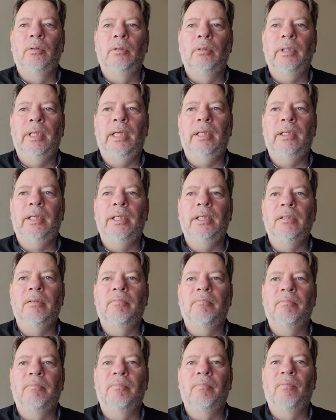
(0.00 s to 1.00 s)
That is
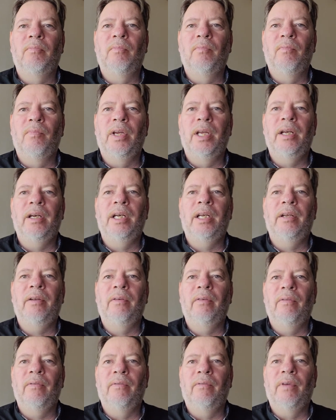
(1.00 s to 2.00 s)
very,
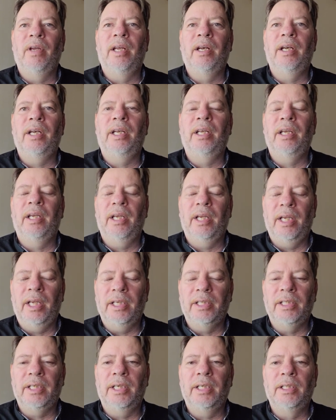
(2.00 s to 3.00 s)
very
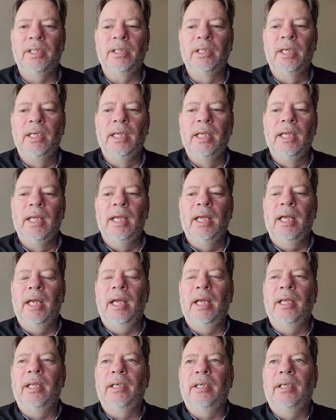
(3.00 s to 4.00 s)
essence.
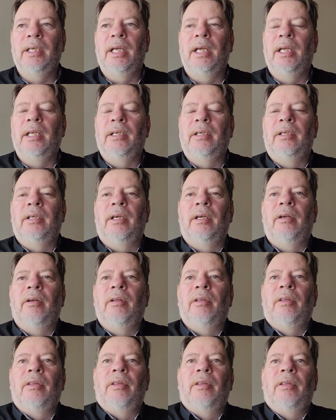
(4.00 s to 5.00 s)
And
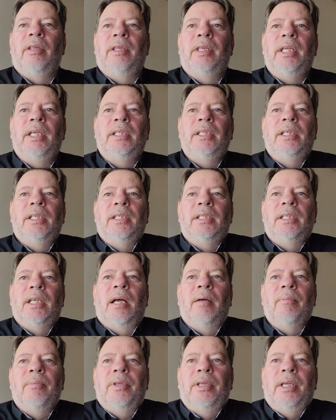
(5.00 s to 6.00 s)
this is
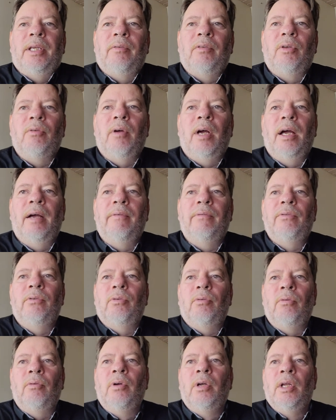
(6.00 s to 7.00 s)
something you have
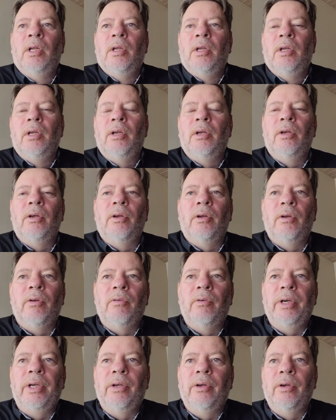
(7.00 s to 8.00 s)
to
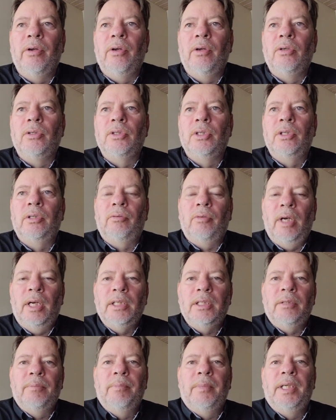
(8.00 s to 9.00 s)
rehearse.
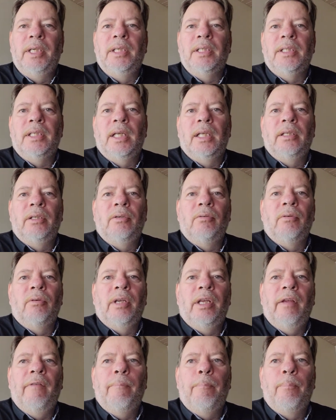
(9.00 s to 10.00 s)
Trust means that you
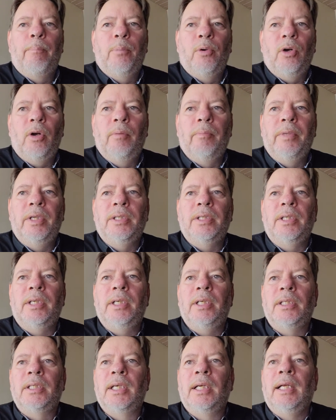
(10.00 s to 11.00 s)
keep
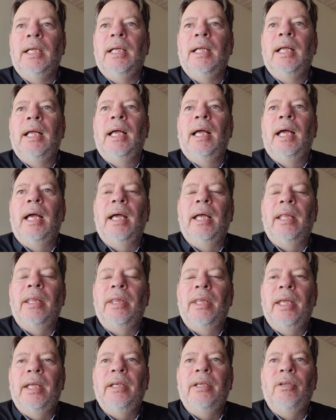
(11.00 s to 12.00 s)
promises and
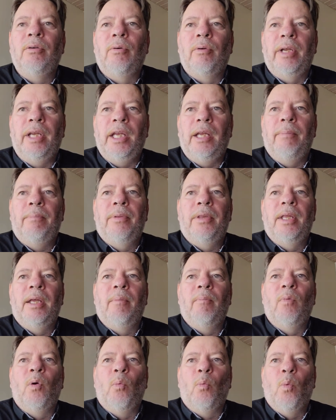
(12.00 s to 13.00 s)
then you keep
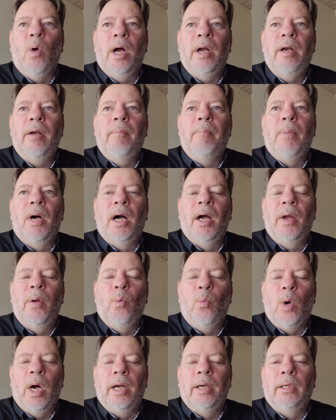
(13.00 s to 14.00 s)
them one by
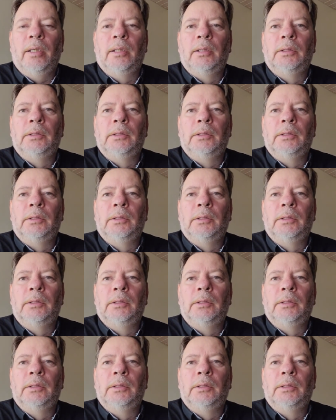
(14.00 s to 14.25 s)
one.